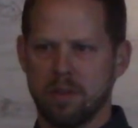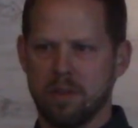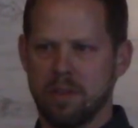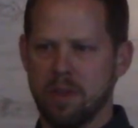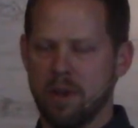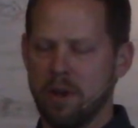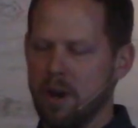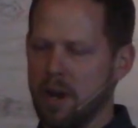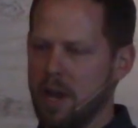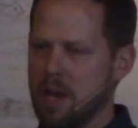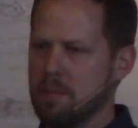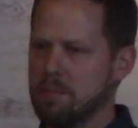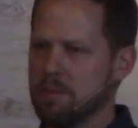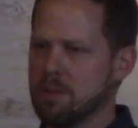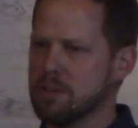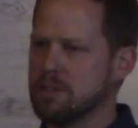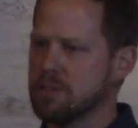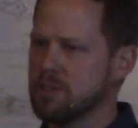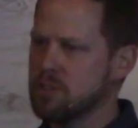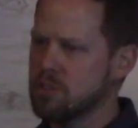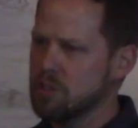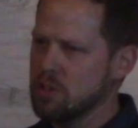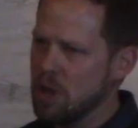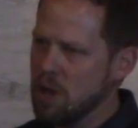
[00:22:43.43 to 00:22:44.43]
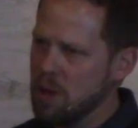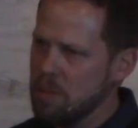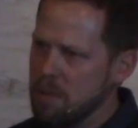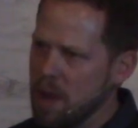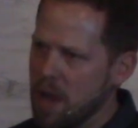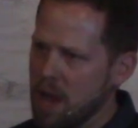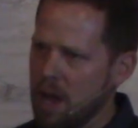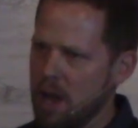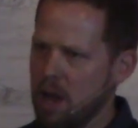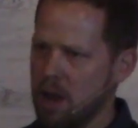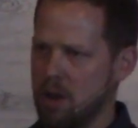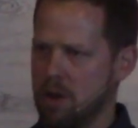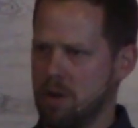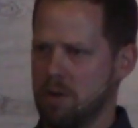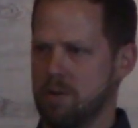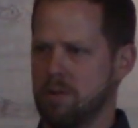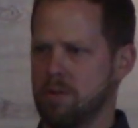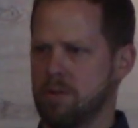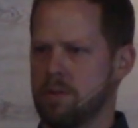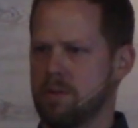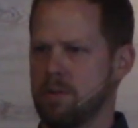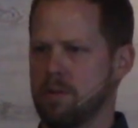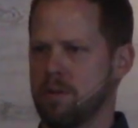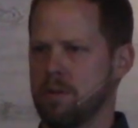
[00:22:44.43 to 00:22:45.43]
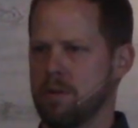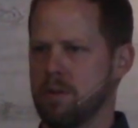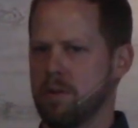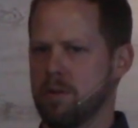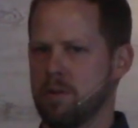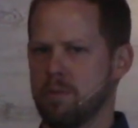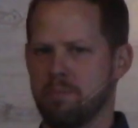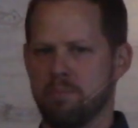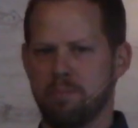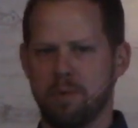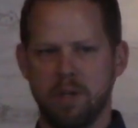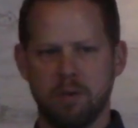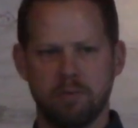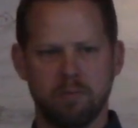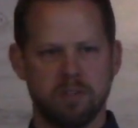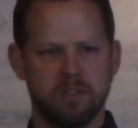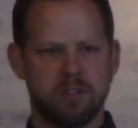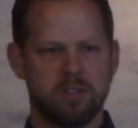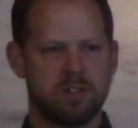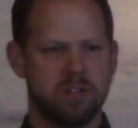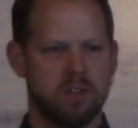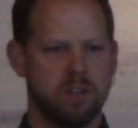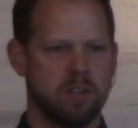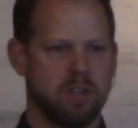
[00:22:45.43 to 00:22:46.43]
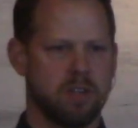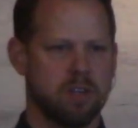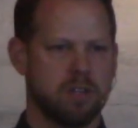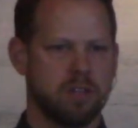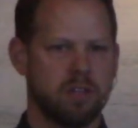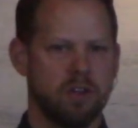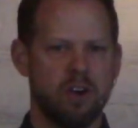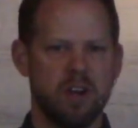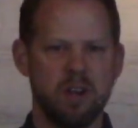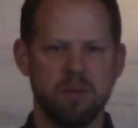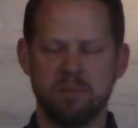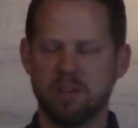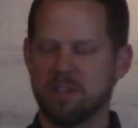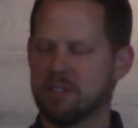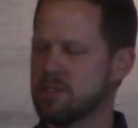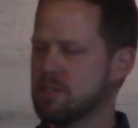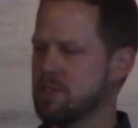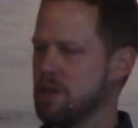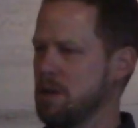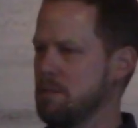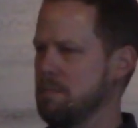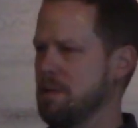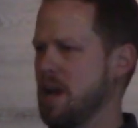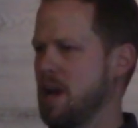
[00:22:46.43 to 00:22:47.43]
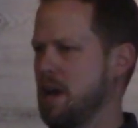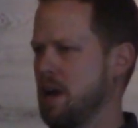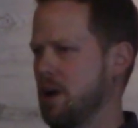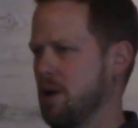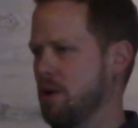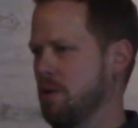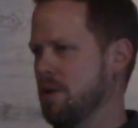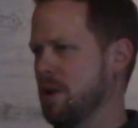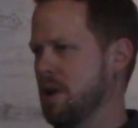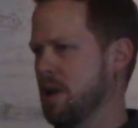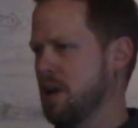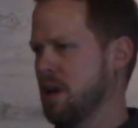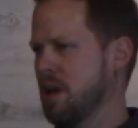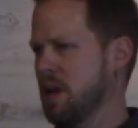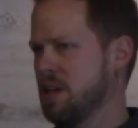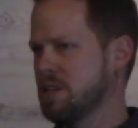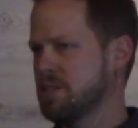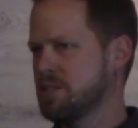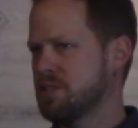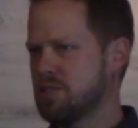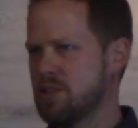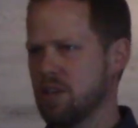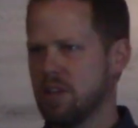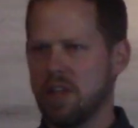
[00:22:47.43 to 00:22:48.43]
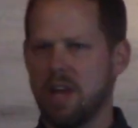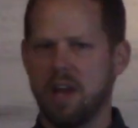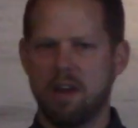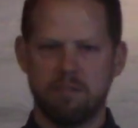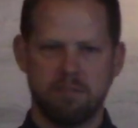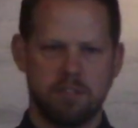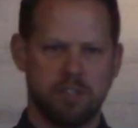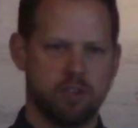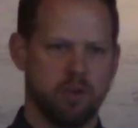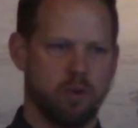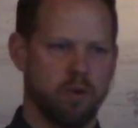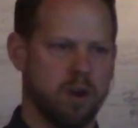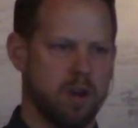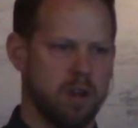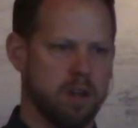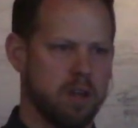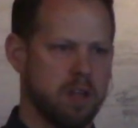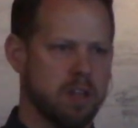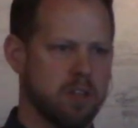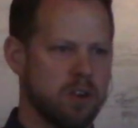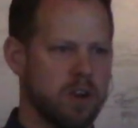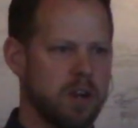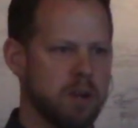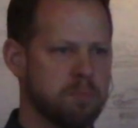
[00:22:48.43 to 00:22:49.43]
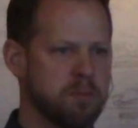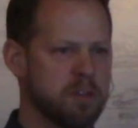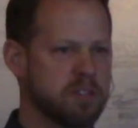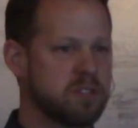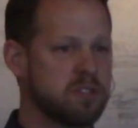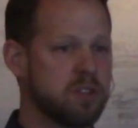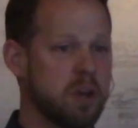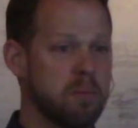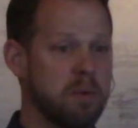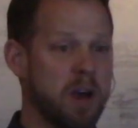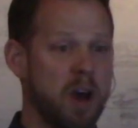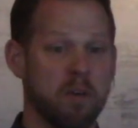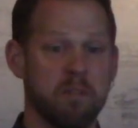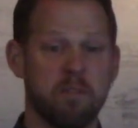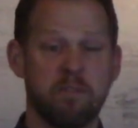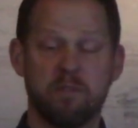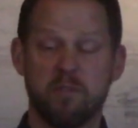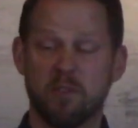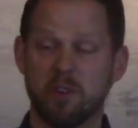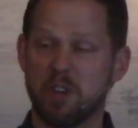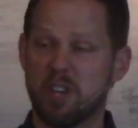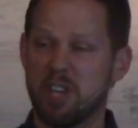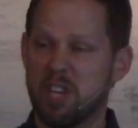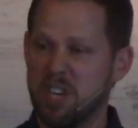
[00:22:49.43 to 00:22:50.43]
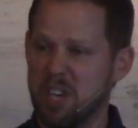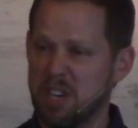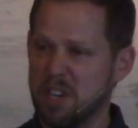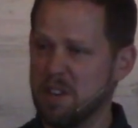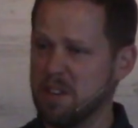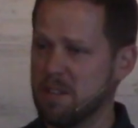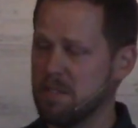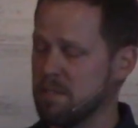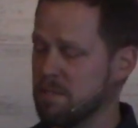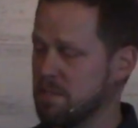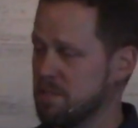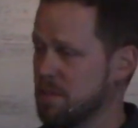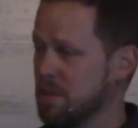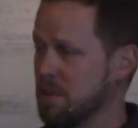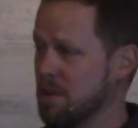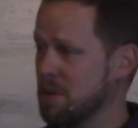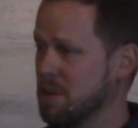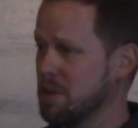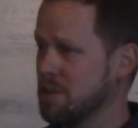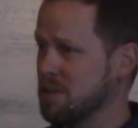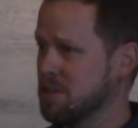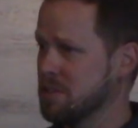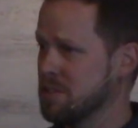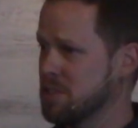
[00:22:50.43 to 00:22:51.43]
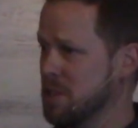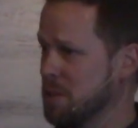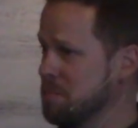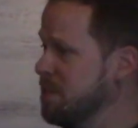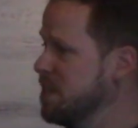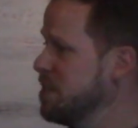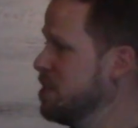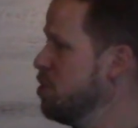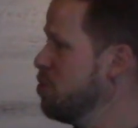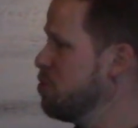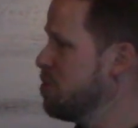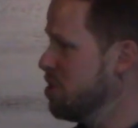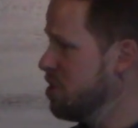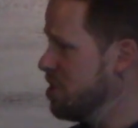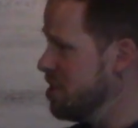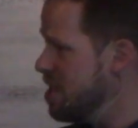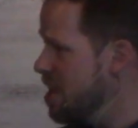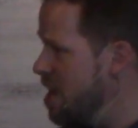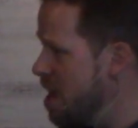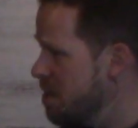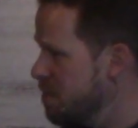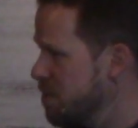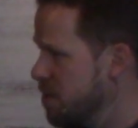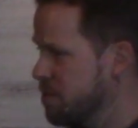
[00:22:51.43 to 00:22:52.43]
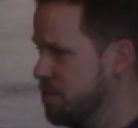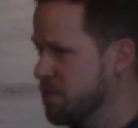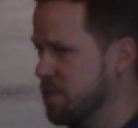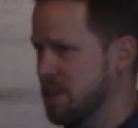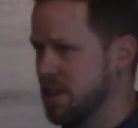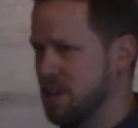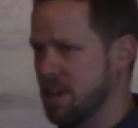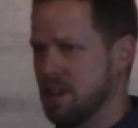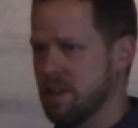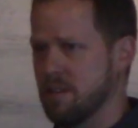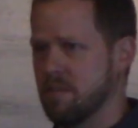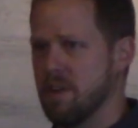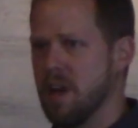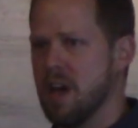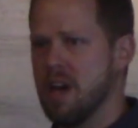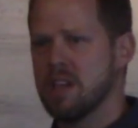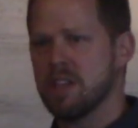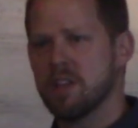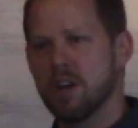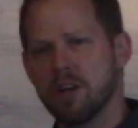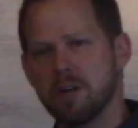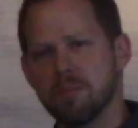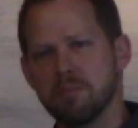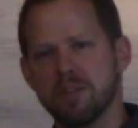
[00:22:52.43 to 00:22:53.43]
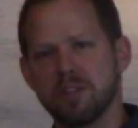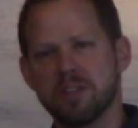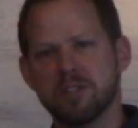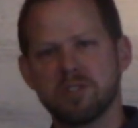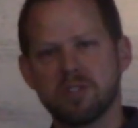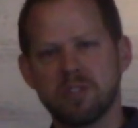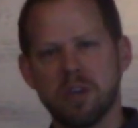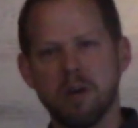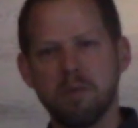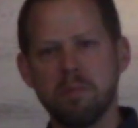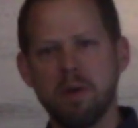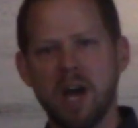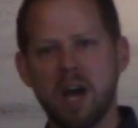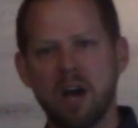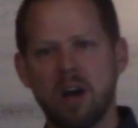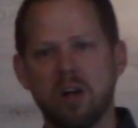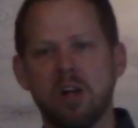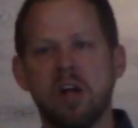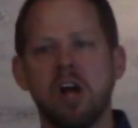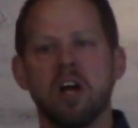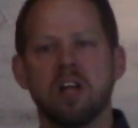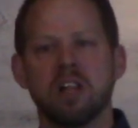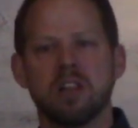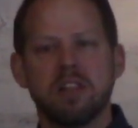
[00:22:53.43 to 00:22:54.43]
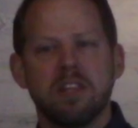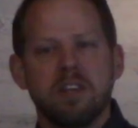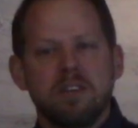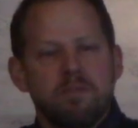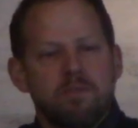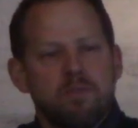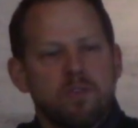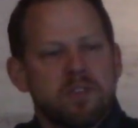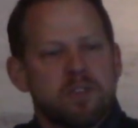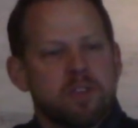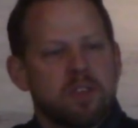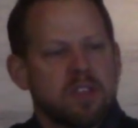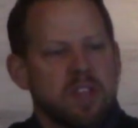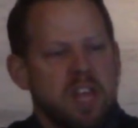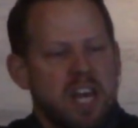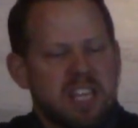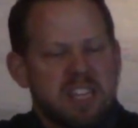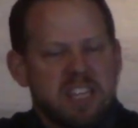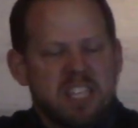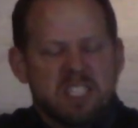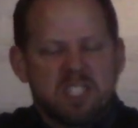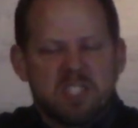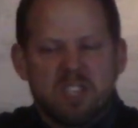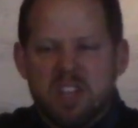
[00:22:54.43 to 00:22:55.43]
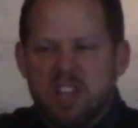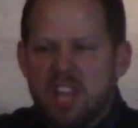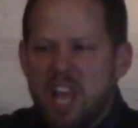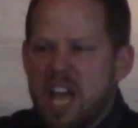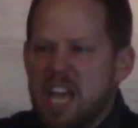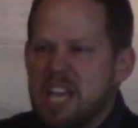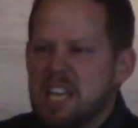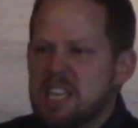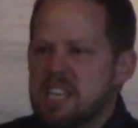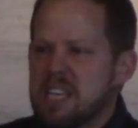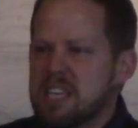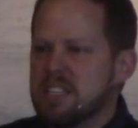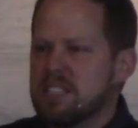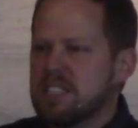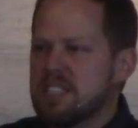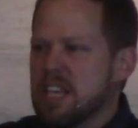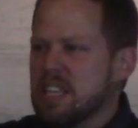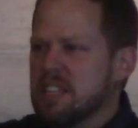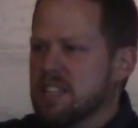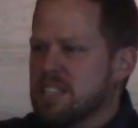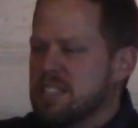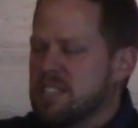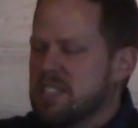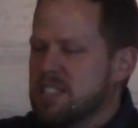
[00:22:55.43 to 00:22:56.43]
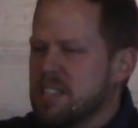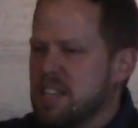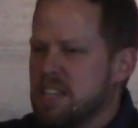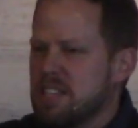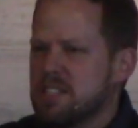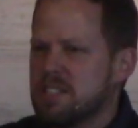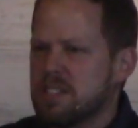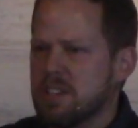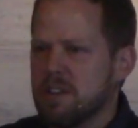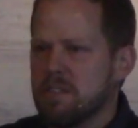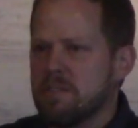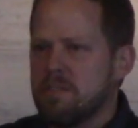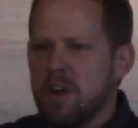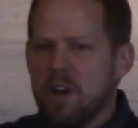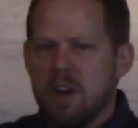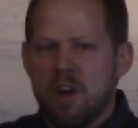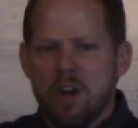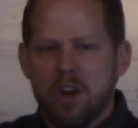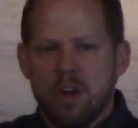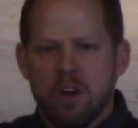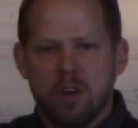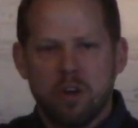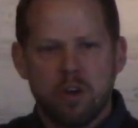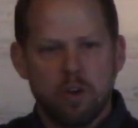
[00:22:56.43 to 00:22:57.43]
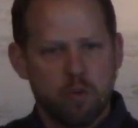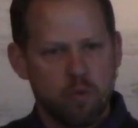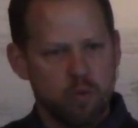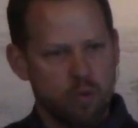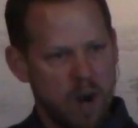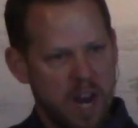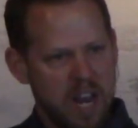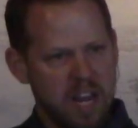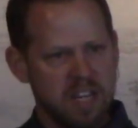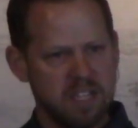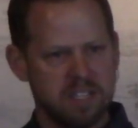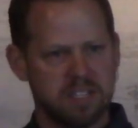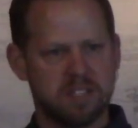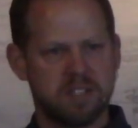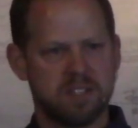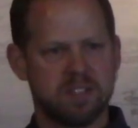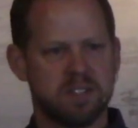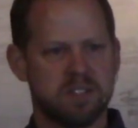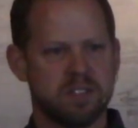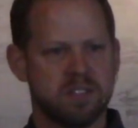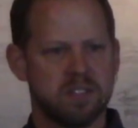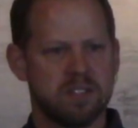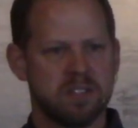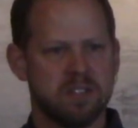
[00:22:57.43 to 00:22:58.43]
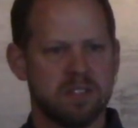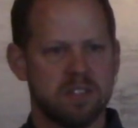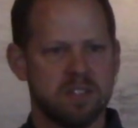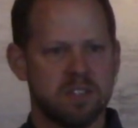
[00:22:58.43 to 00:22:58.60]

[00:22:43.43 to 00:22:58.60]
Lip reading: they're able to somehow be resilient. They're able to somehow still have joy. They're able to somehow forgive something you could never forgive. They're able to somehow live with like this lightness and the sense of grace